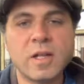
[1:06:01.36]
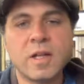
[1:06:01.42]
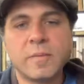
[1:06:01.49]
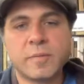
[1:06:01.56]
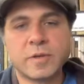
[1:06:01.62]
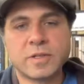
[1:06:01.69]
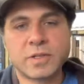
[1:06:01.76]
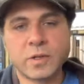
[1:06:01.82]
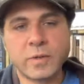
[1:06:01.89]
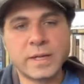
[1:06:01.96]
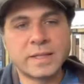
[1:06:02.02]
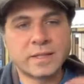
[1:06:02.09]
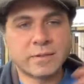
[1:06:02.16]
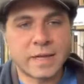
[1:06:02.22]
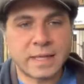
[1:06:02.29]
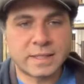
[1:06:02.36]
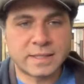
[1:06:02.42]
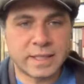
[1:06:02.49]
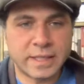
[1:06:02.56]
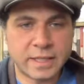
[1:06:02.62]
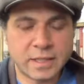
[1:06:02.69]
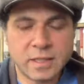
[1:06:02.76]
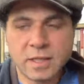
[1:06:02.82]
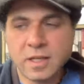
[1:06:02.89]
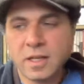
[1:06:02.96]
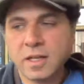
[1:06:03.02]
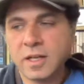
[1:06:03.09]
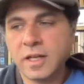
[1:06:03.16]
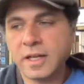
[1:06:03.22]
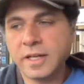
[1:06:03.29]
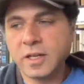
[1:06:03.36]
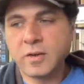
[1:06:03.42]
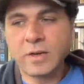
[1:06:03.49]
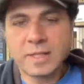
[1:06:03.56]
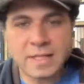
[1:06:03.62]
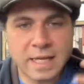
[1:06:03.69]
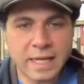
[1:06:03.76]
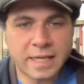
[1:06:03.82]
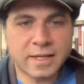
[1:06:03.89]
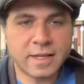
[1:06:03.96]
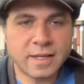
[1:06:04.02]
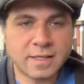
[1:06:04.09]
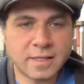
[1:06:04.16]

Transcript: pursuing directing, it's like